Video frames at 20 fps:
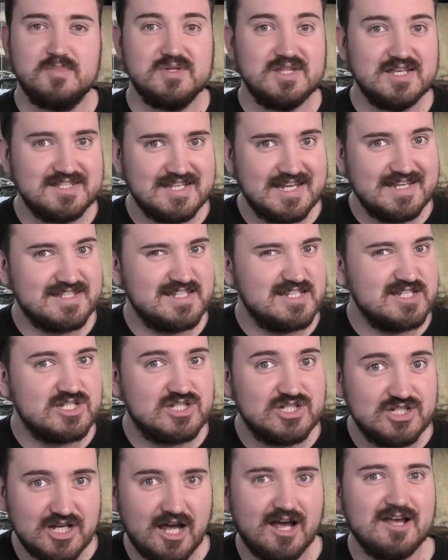But this isn't
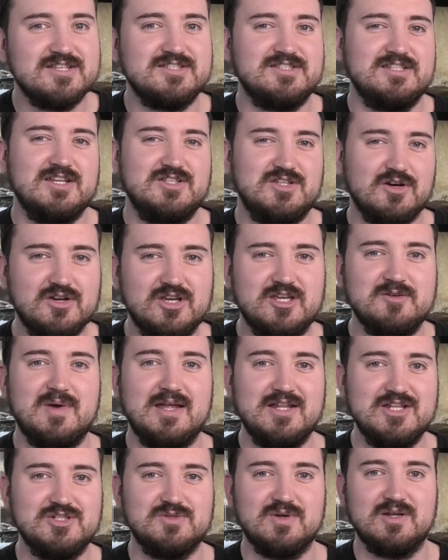just a
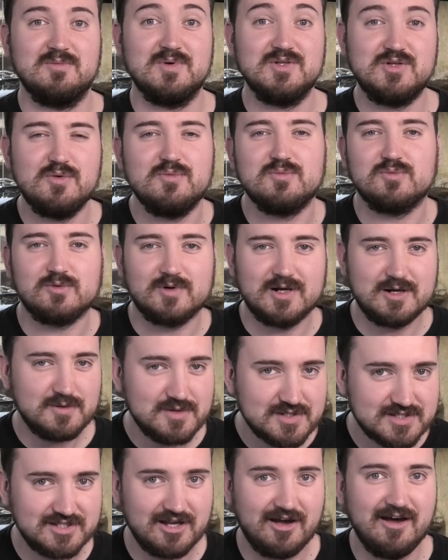documentary, we're doing real
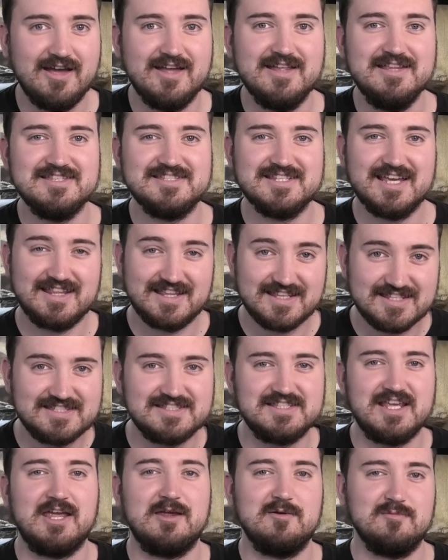science at the
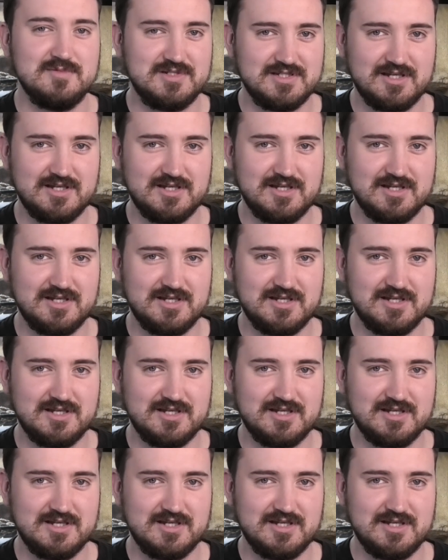same